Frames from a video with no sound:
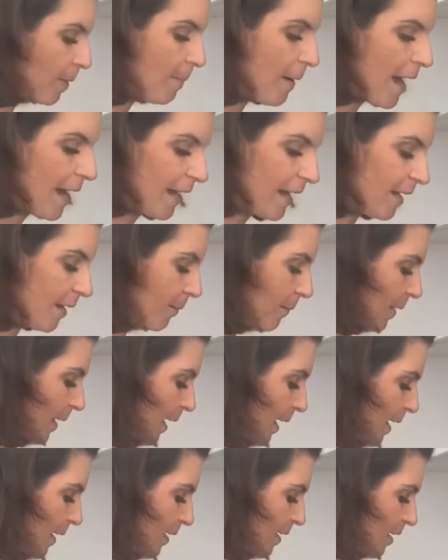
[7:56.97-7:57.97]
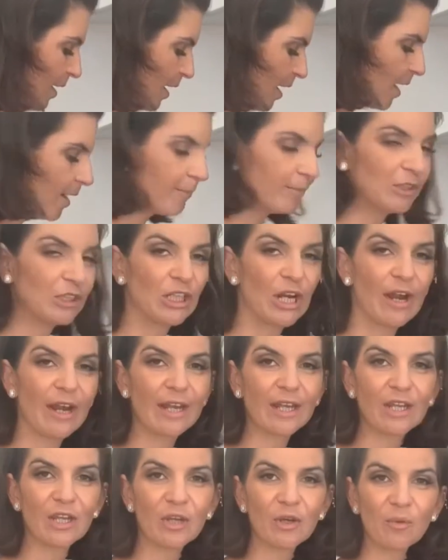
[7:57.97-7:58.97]
be back in a minute um,
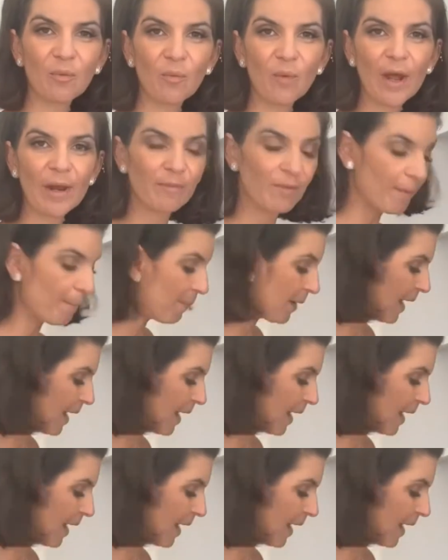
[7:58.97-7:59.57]
showing you when we're